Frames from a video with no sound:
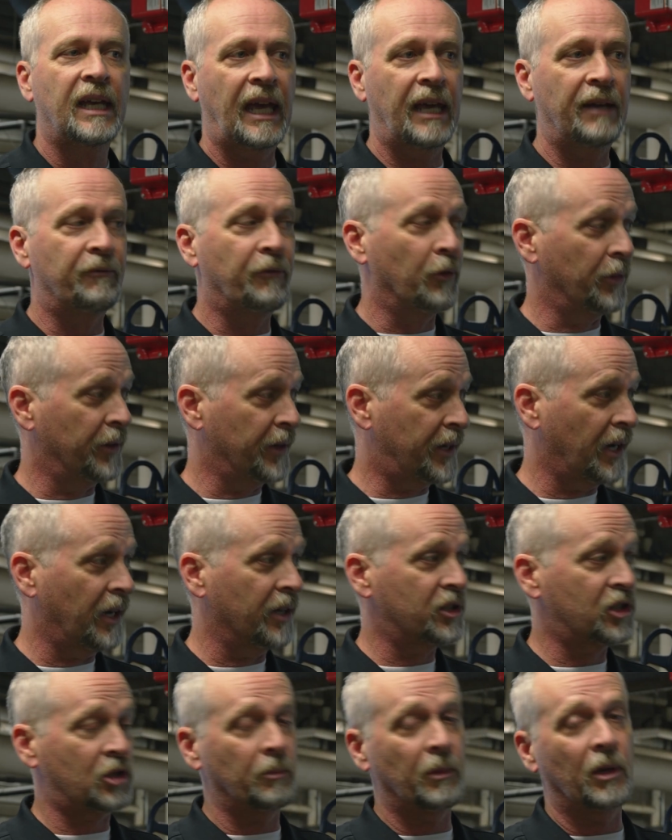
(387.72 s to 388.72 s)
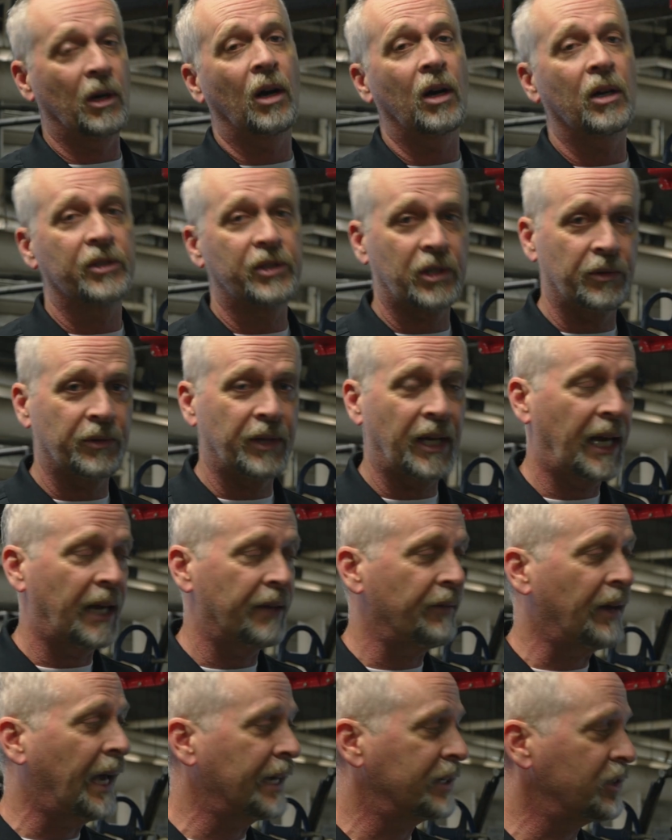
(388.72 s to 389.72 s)
and for the customer also to
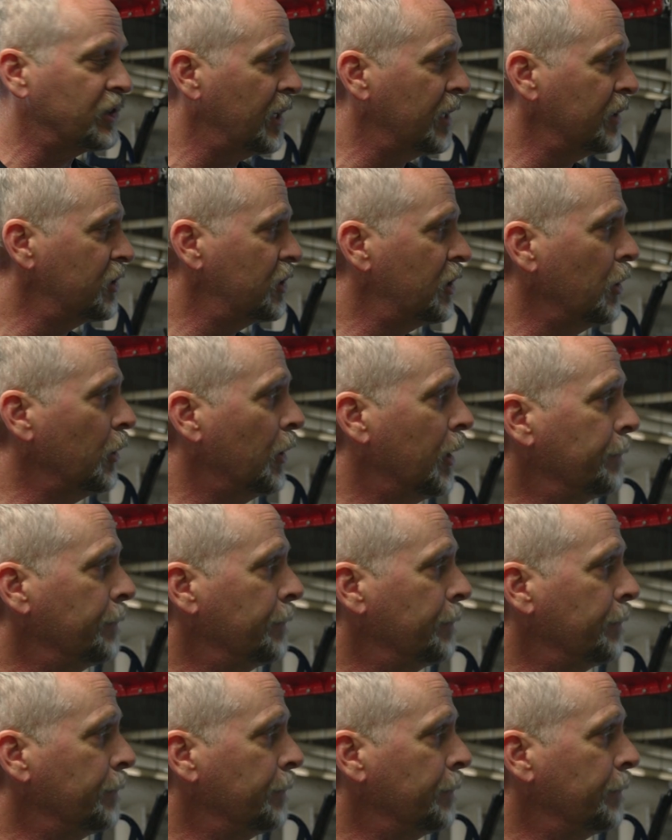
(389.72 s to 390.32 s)
have access to